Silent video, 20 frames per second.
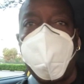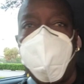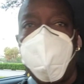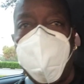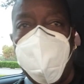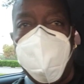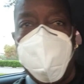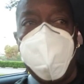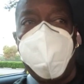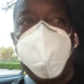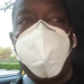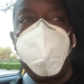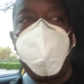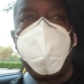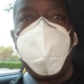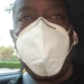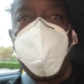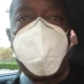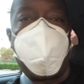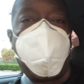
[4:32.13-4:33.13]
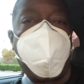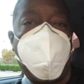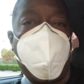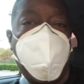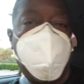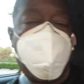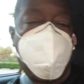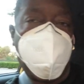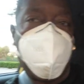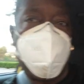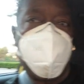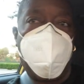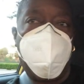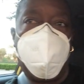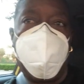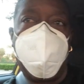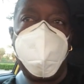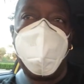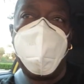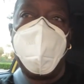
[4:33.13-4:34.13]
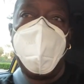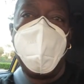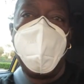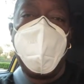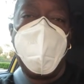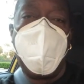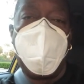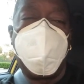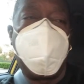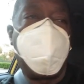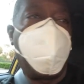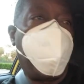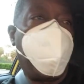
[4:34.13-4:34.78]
or left, you make sure you signal. Because if